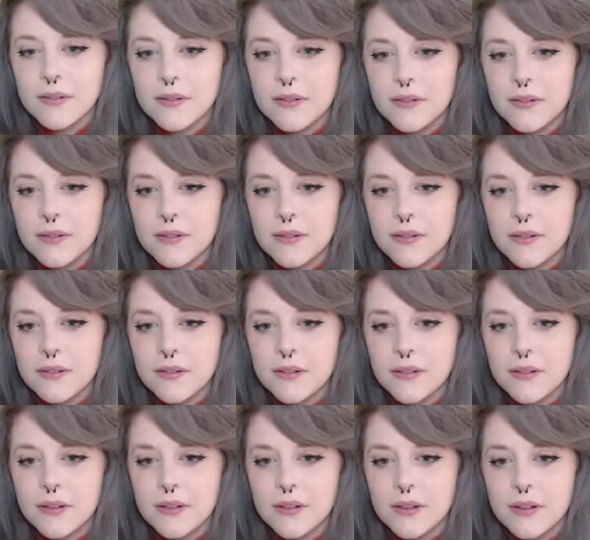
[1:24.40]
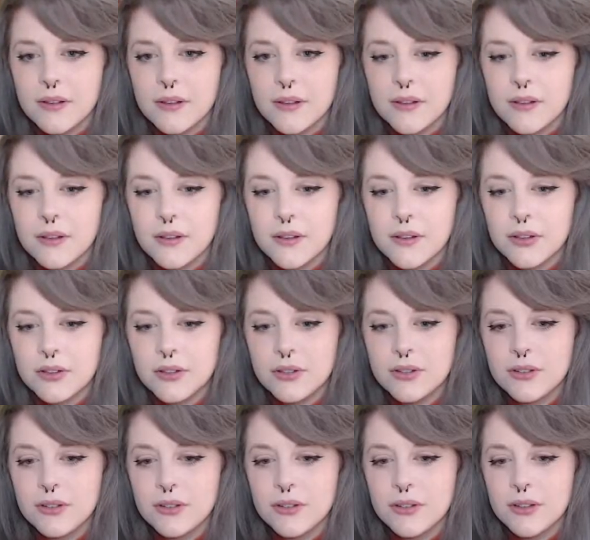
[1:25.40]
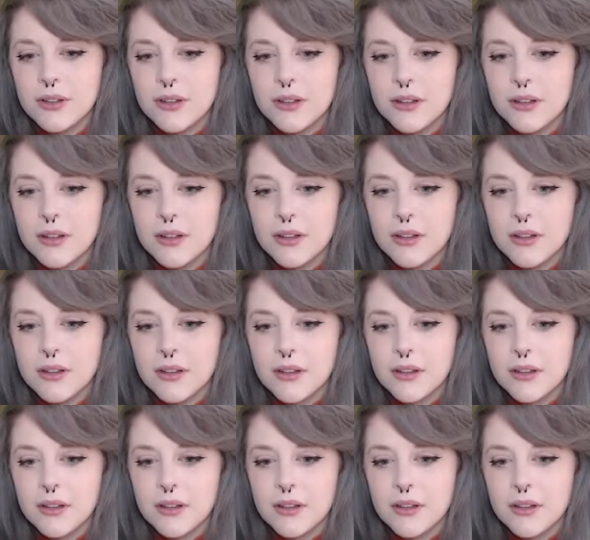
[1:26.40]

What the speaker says: (silence)